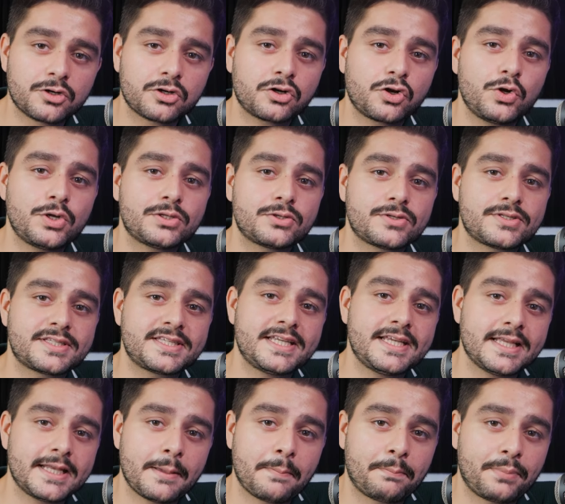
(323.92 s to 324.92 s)
you're going to
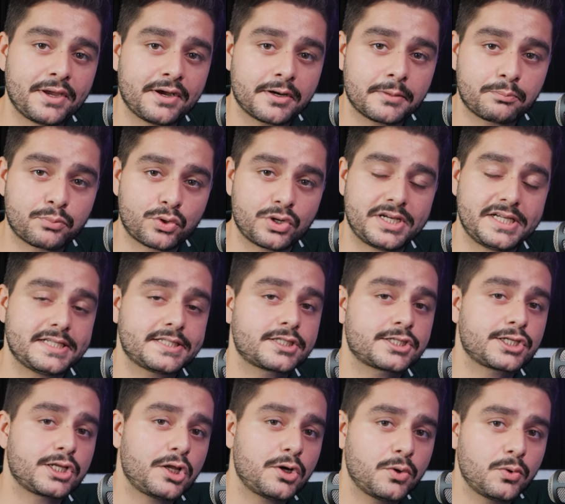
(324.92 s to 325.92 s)
see it appear pretty
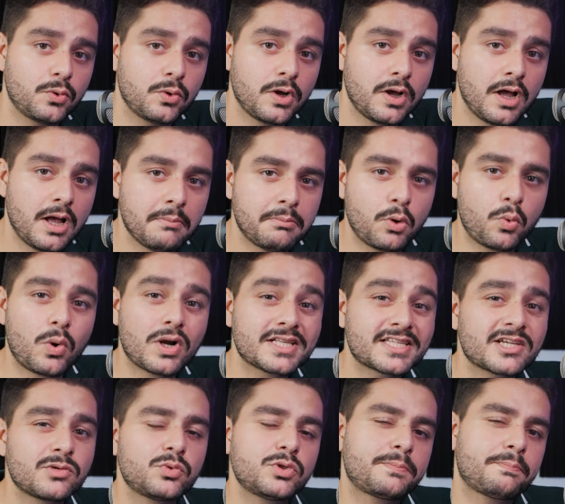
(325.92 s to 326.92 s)
slow. But
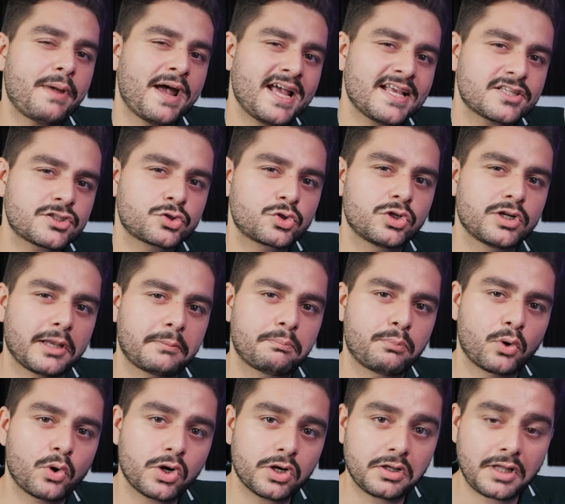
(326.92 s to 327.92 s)
once it would pass through
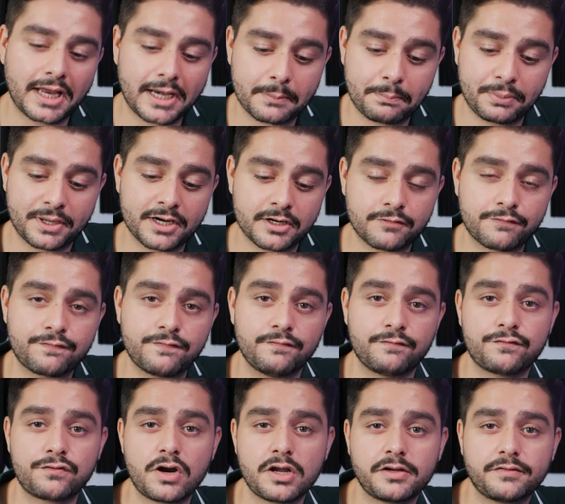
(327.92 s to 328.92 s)
that portal and appear
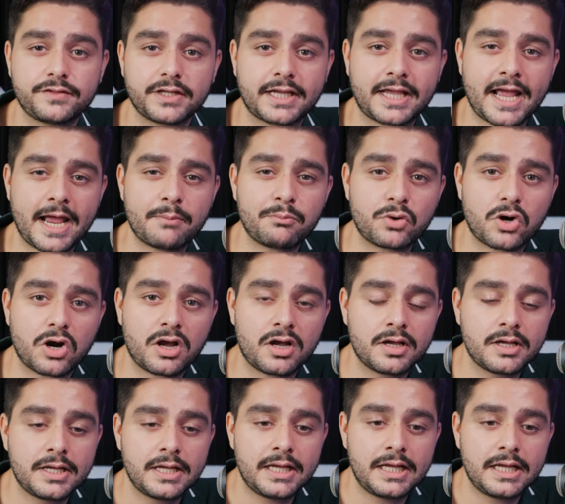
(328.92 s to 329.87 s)
in front of the camera,